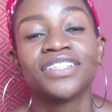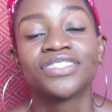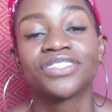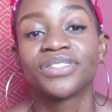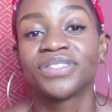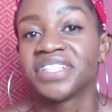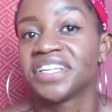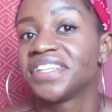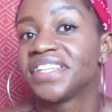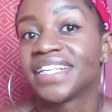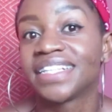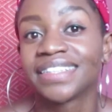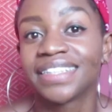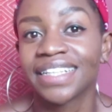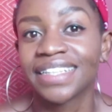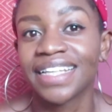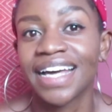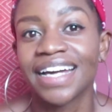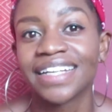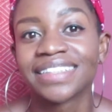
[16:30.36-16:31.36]
So there are
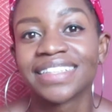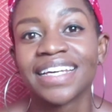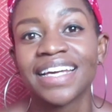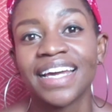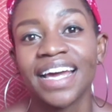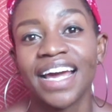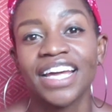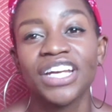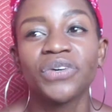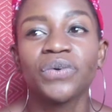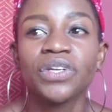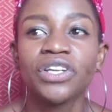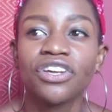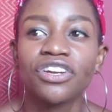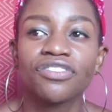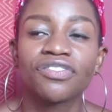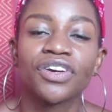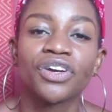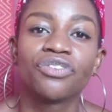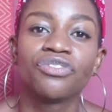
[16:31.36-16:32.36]
things like that. I know a
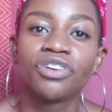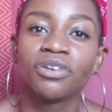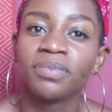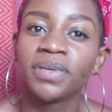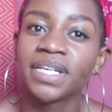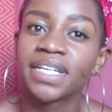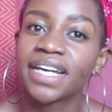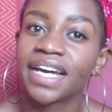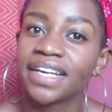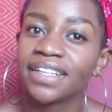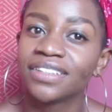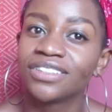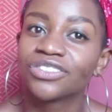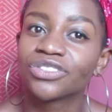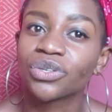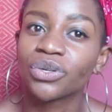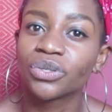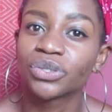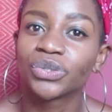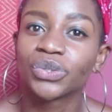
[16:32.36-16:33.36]
lot of Caribbean
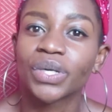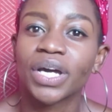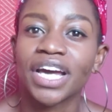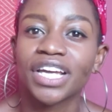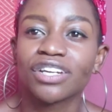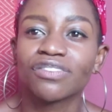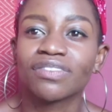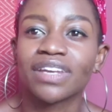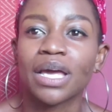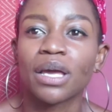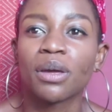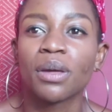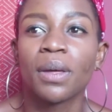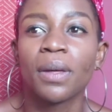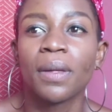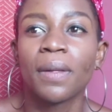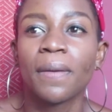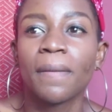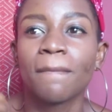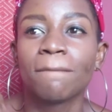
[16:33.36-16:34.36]
islands also kind of like
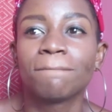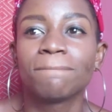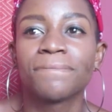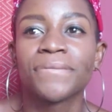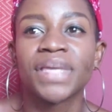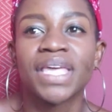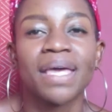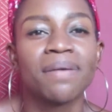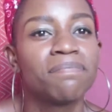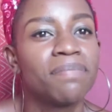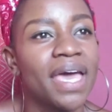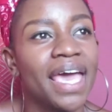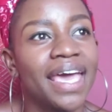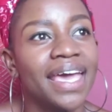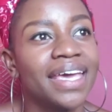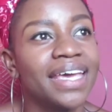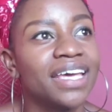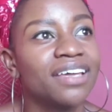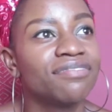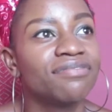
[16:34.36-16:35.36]

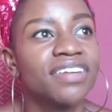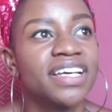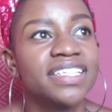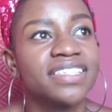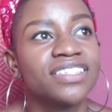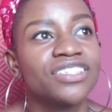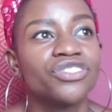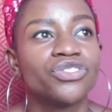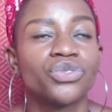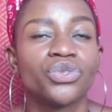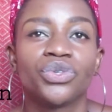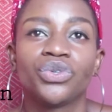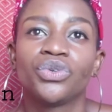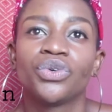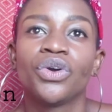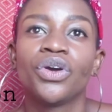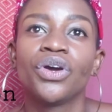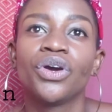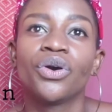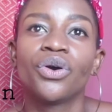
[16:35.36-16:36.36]
pay investors
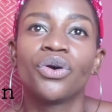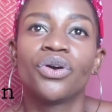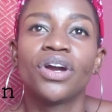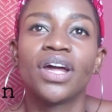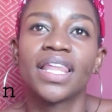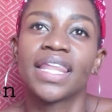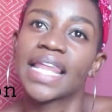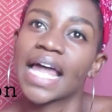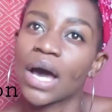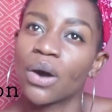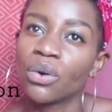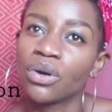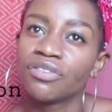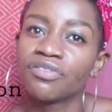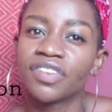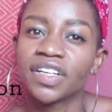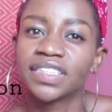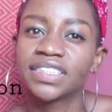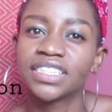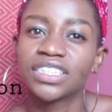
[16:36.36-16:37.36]
or allow
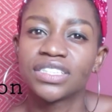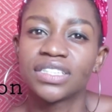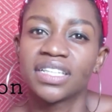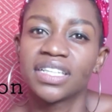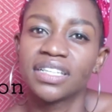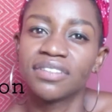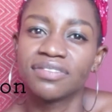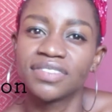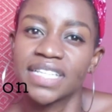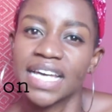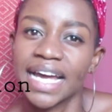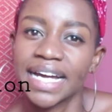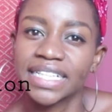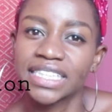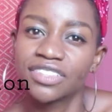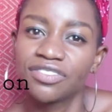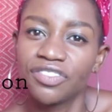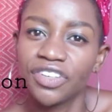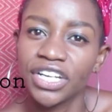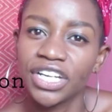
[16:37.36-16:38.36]
investors to live
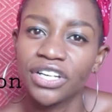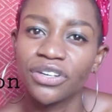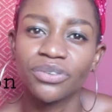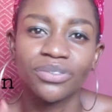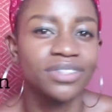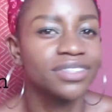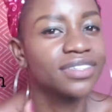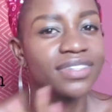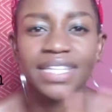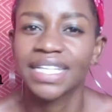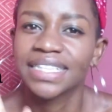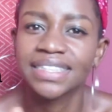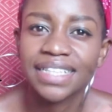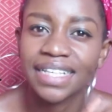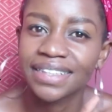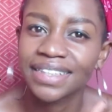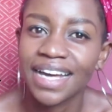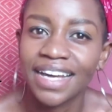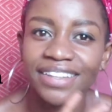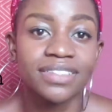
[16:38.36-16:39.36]
tax-free or things
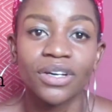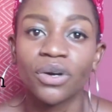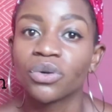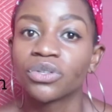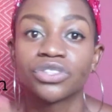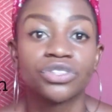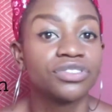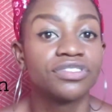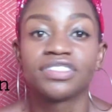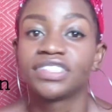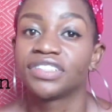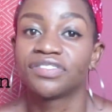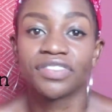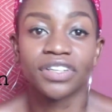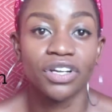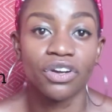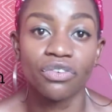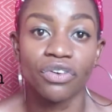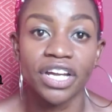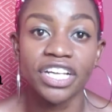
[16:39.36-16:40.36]
like that. There are all sorts of
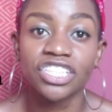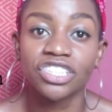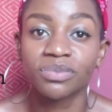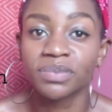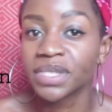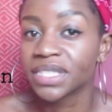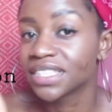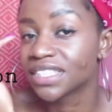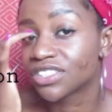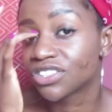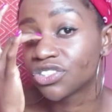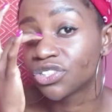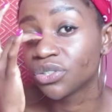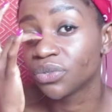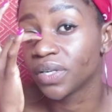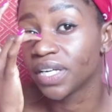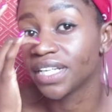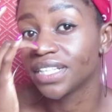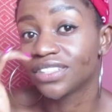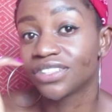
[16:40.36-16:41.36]
different arrangements
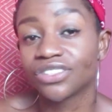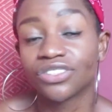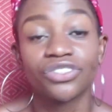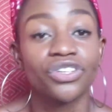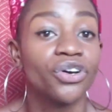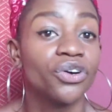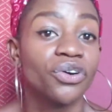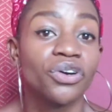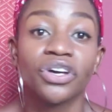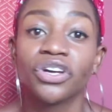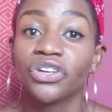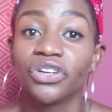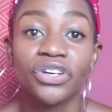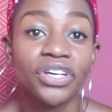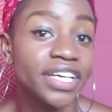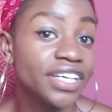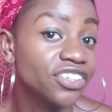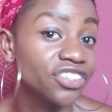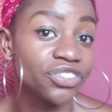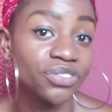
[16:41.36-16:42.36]
to it. So
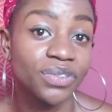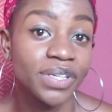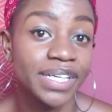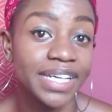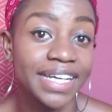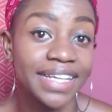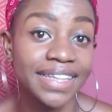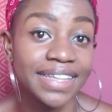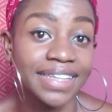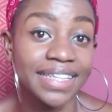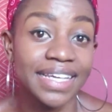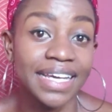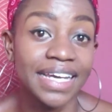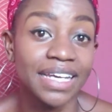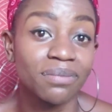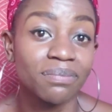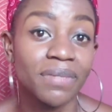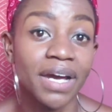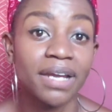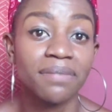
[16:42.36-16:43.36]
look into it, and
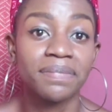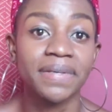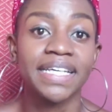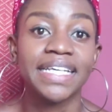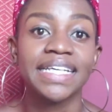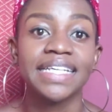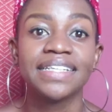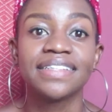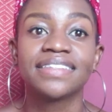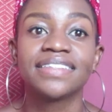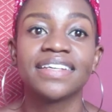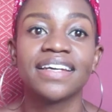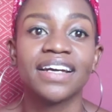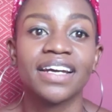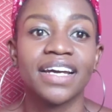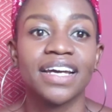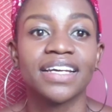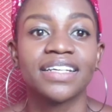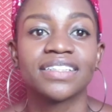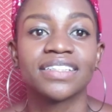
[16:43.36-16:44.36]
it might be
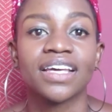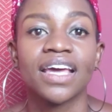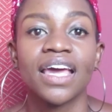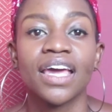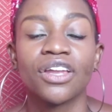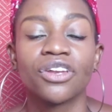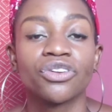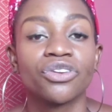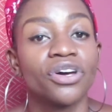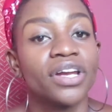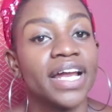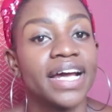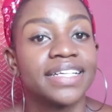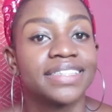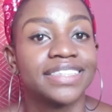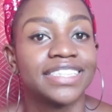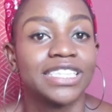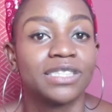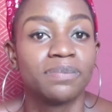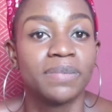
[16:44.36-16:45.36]
easier and not
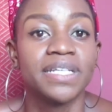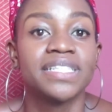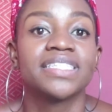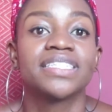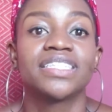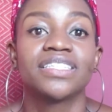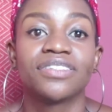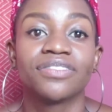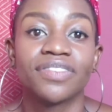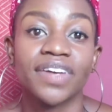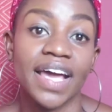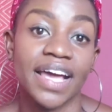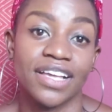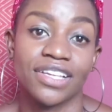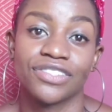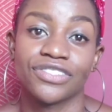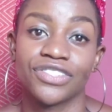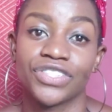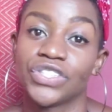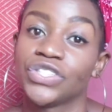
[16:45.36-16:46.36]
as expensive
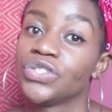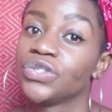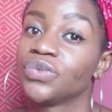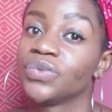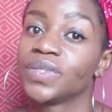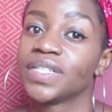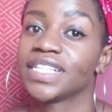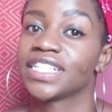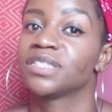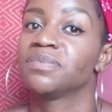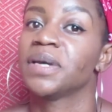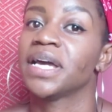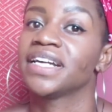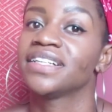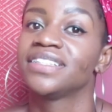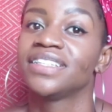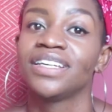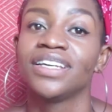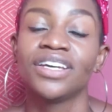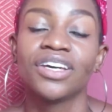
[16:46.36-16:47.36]
as you would
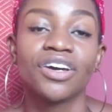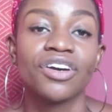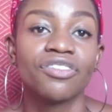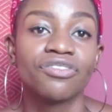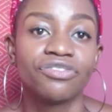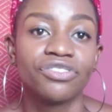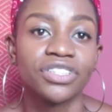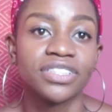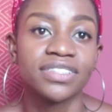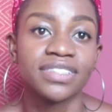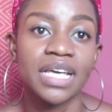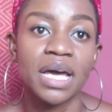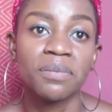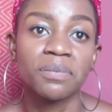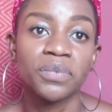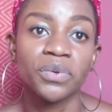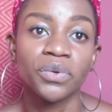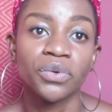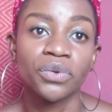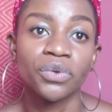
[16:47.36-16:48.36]
expect. For
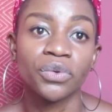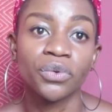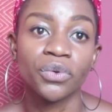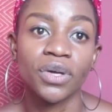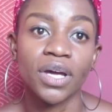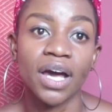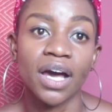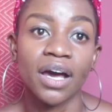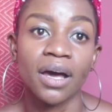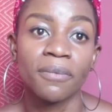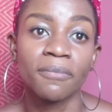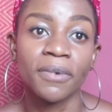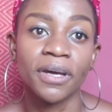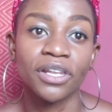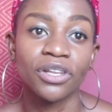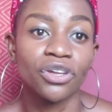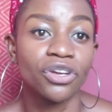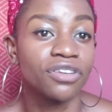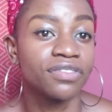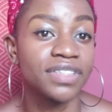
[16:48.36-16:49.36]
example,
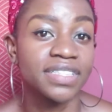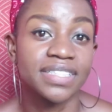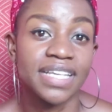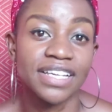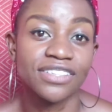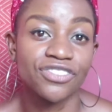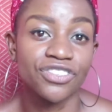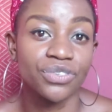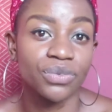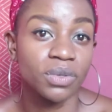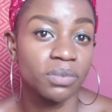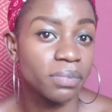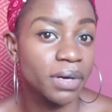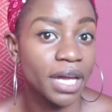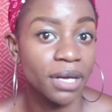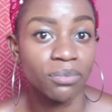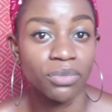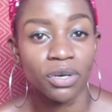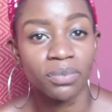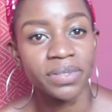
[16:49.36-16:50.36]
a lot of this has to do with
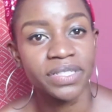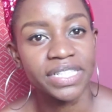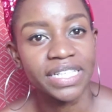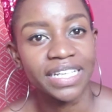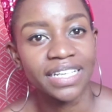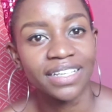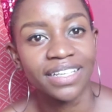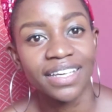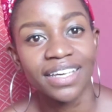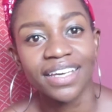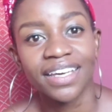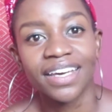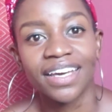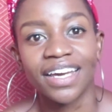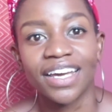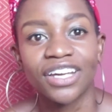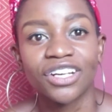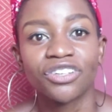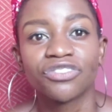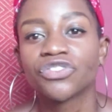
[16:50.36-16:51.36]
buying property.
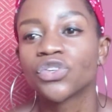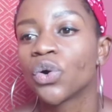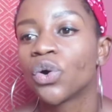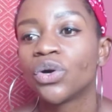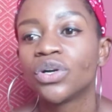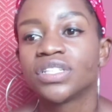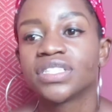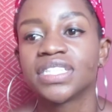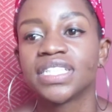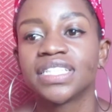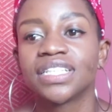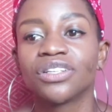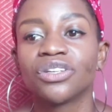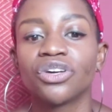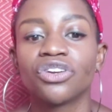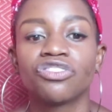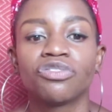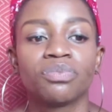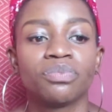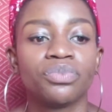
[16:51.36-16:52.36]
And of course, in a
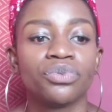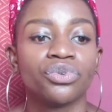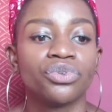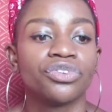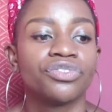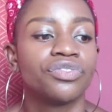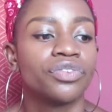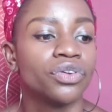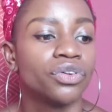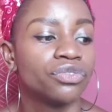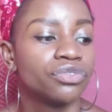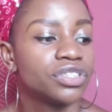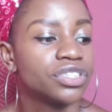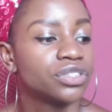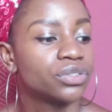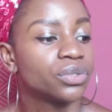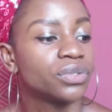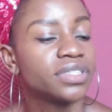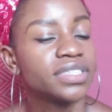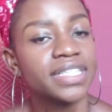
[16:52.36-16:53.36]
lot of beautiful
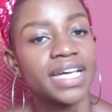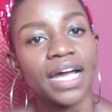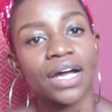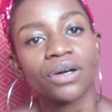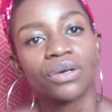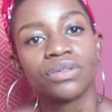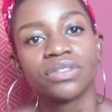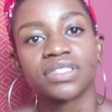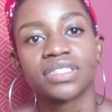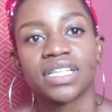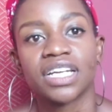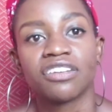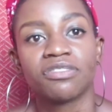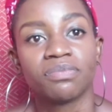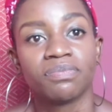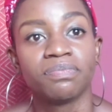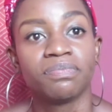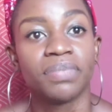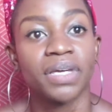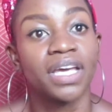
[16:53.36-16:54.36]
resort towns that
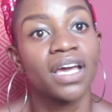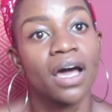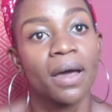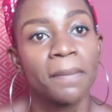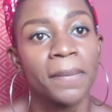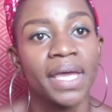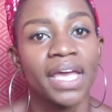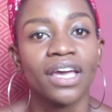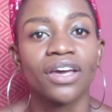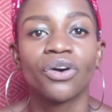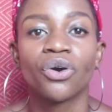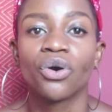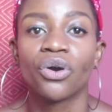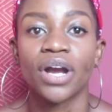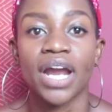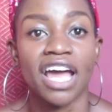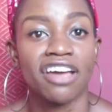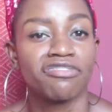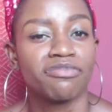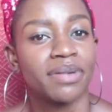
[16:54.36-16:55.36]
are becoming
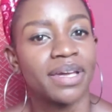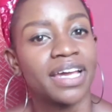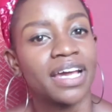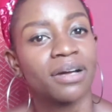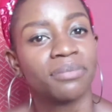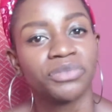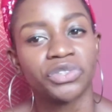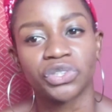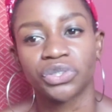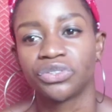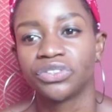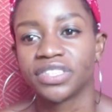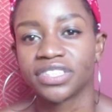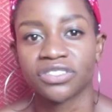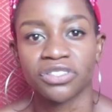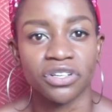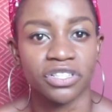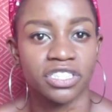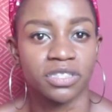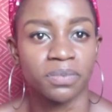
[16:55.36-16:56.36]
or have become
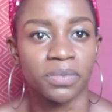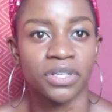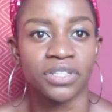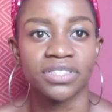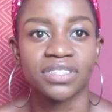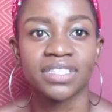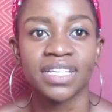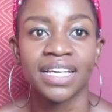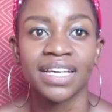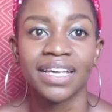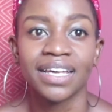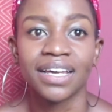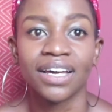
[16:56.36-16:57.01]
tourist hotspots,